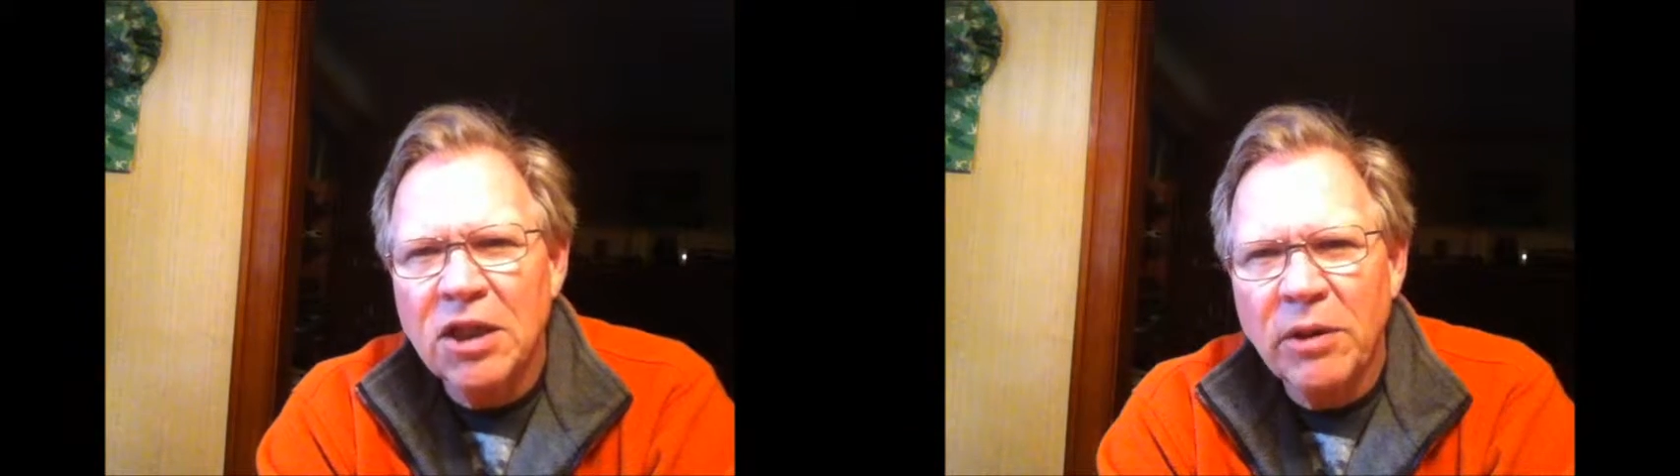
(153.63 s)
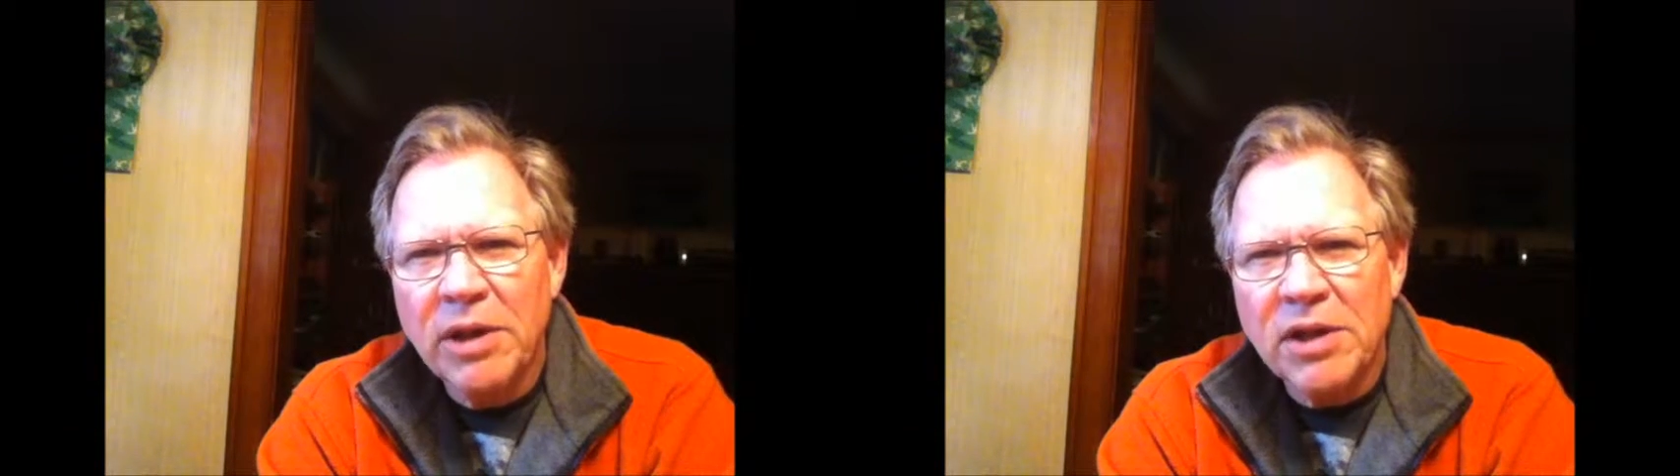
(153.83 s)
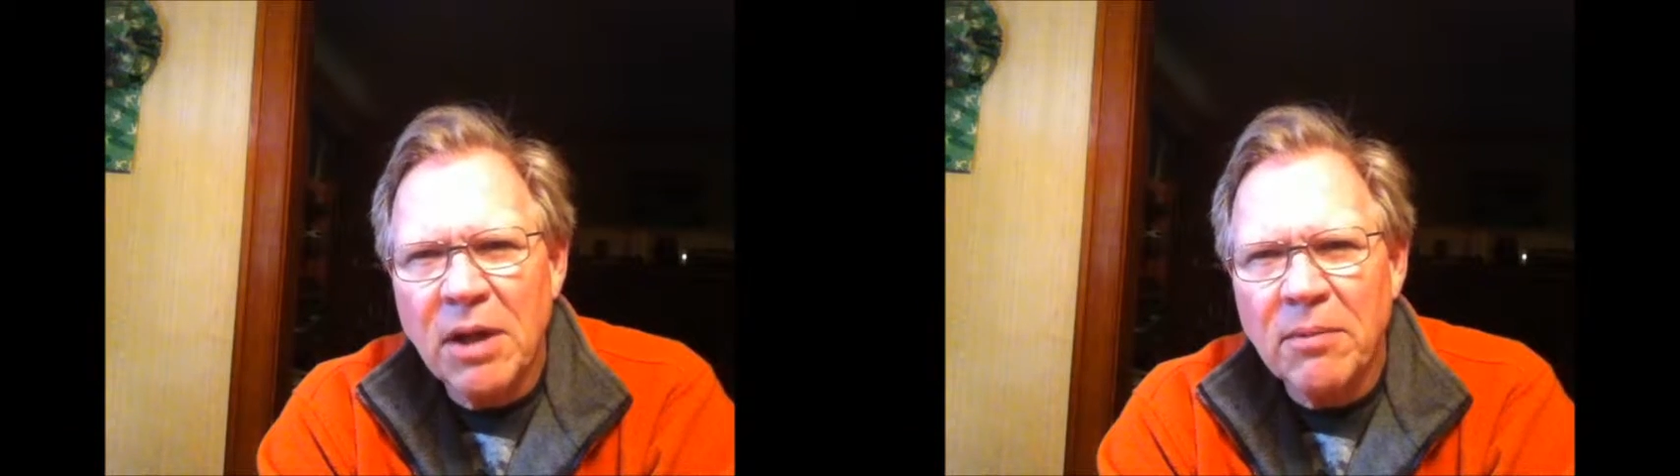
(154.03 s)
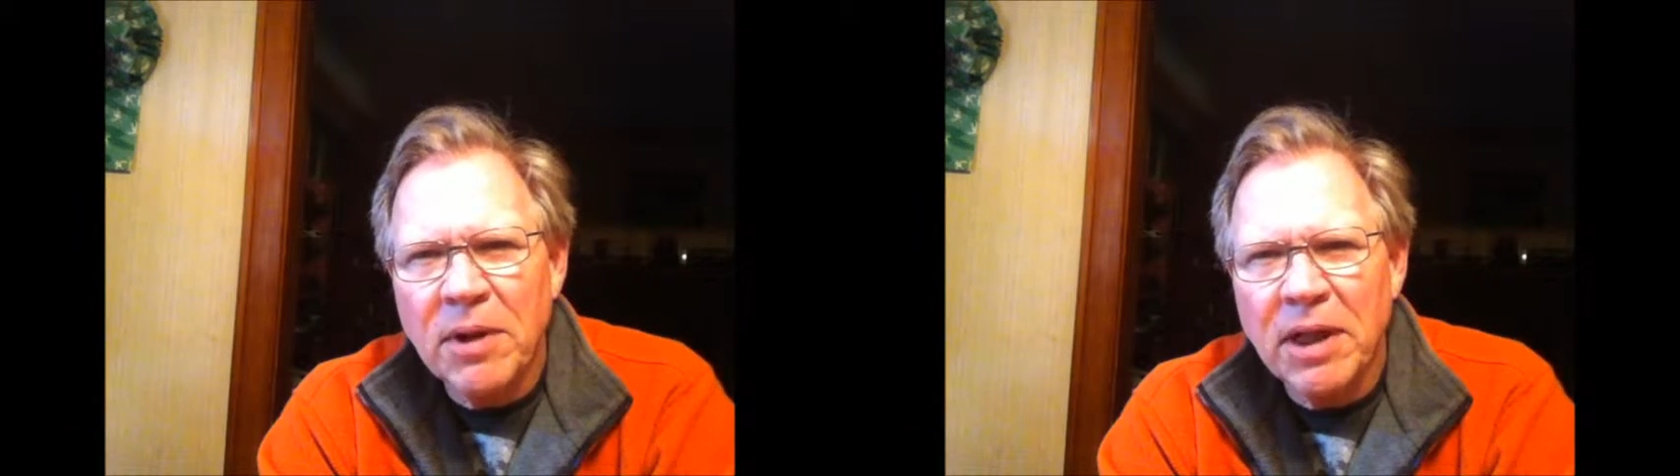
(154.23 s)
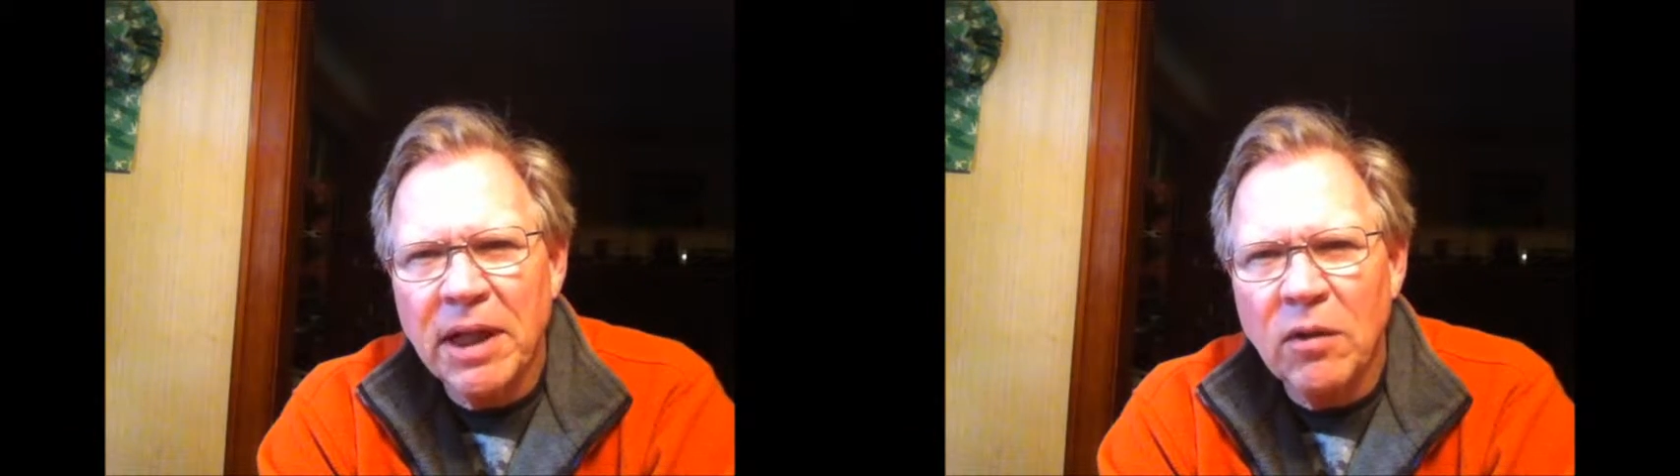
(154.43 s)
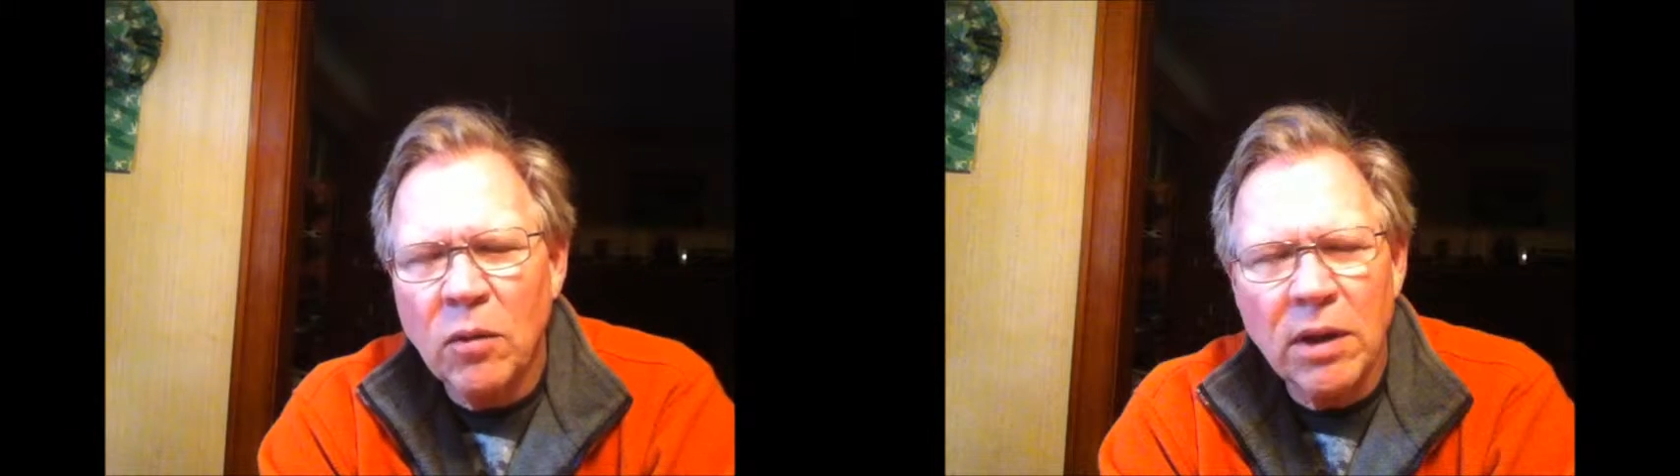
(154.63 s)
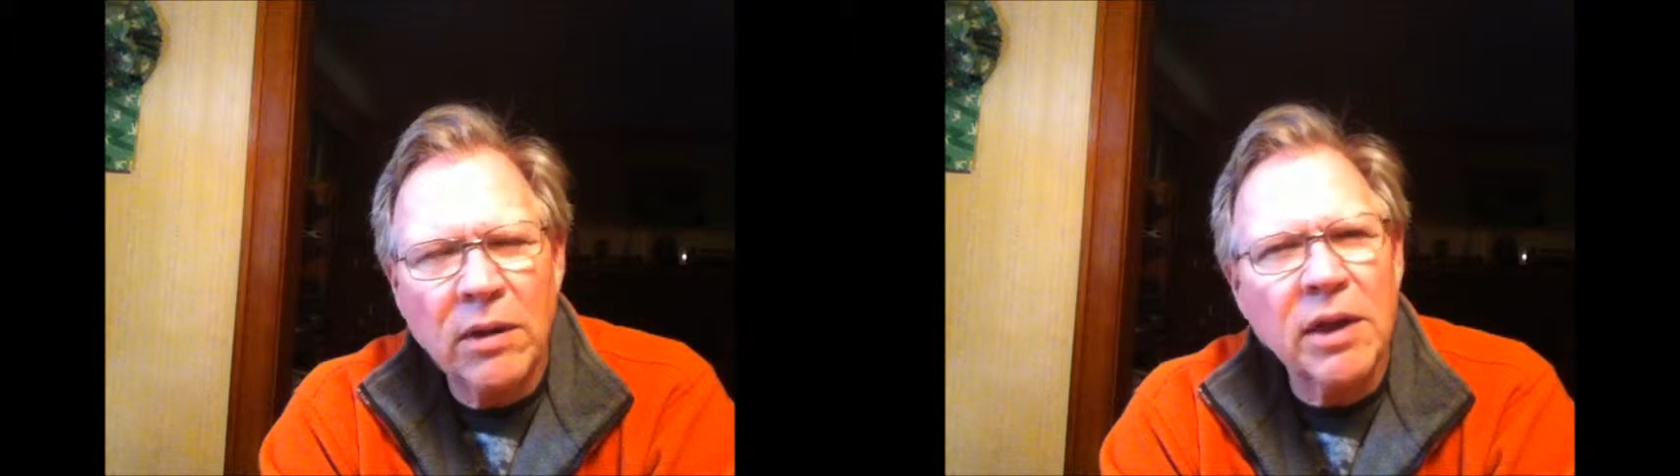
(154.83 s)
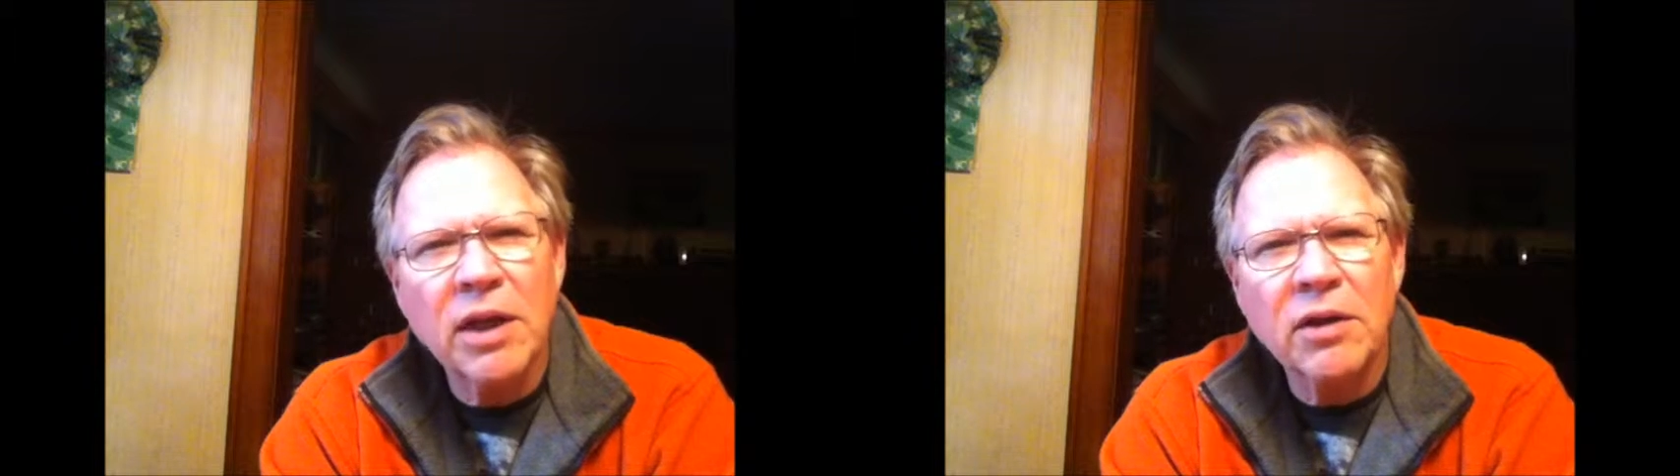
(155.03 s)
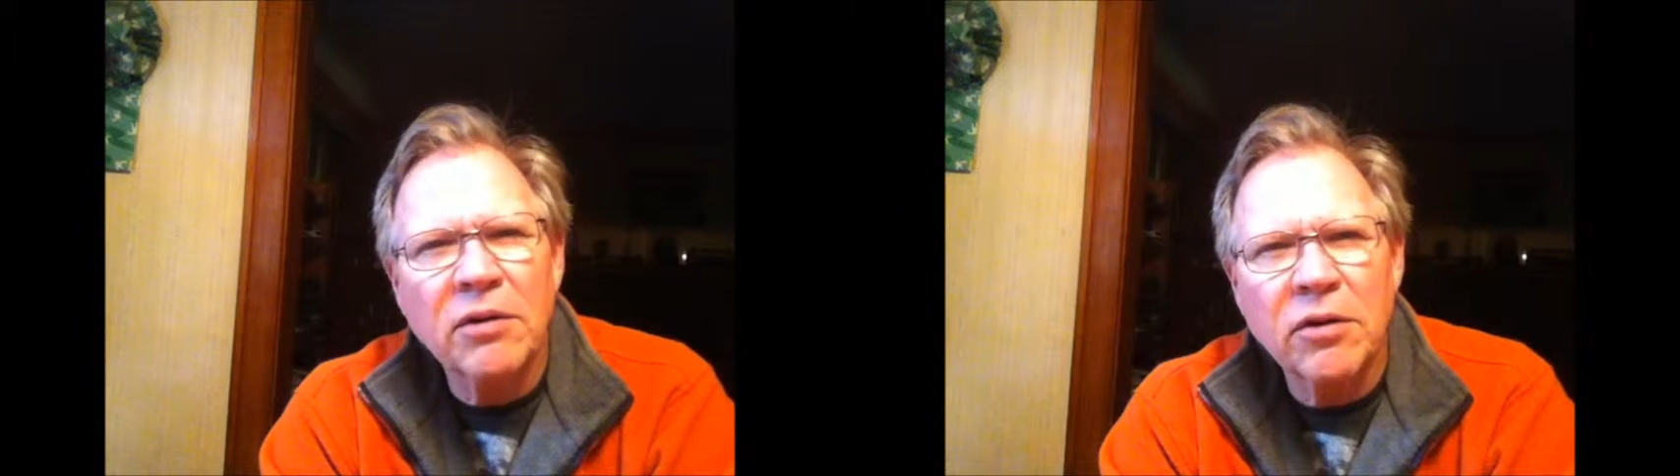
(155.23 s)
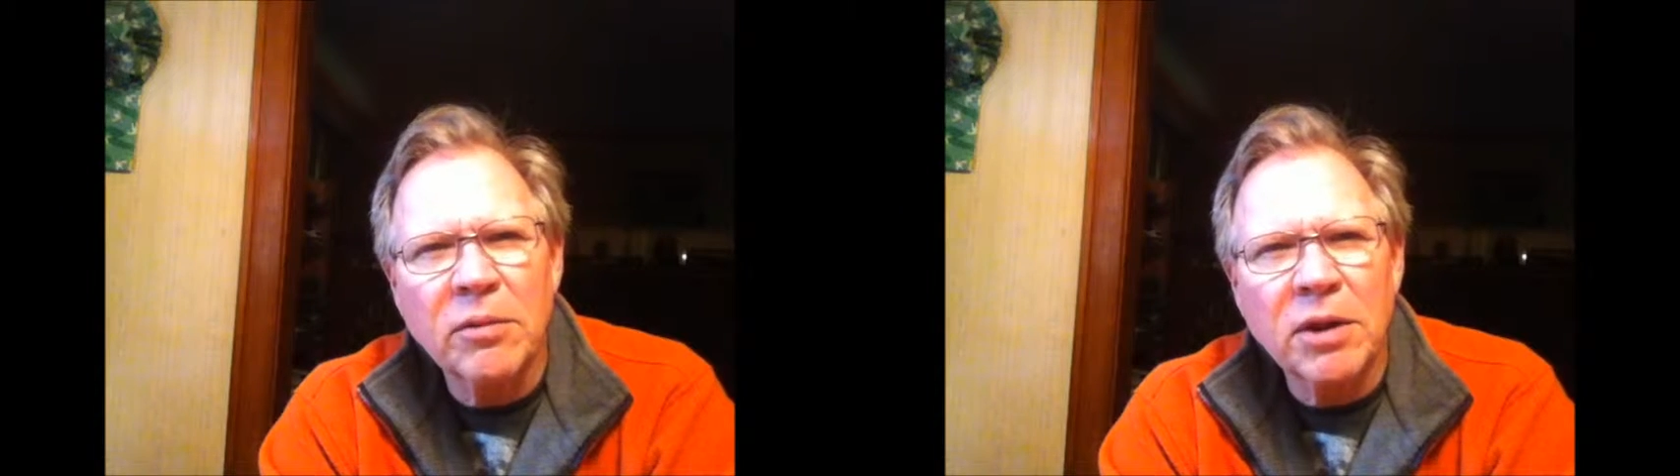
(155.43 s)
doing something, and one of the other
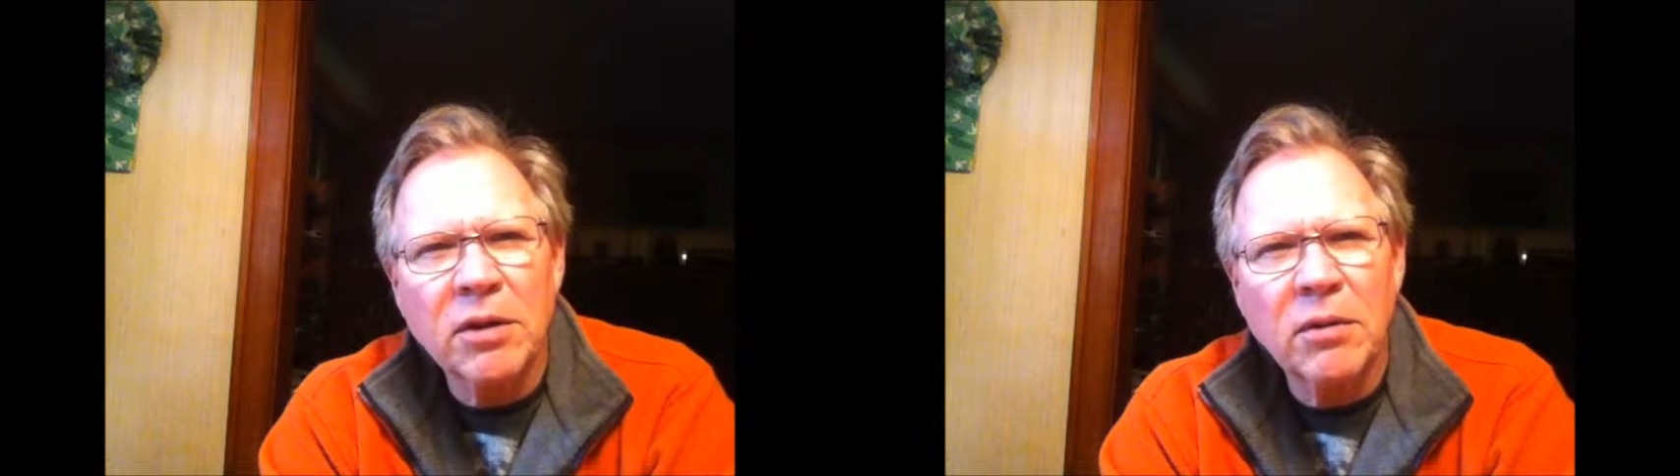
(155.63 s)
crewmen,